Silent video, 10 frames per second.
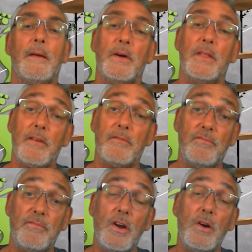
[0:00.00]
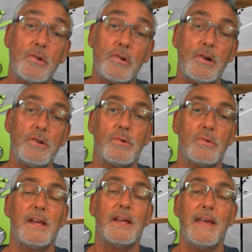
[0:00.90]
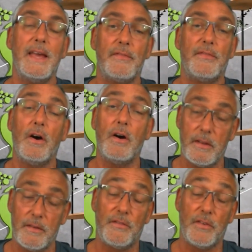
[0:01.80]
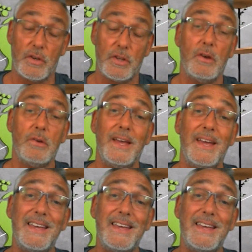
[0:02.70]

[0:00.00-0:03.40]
But the real crucial thing here for you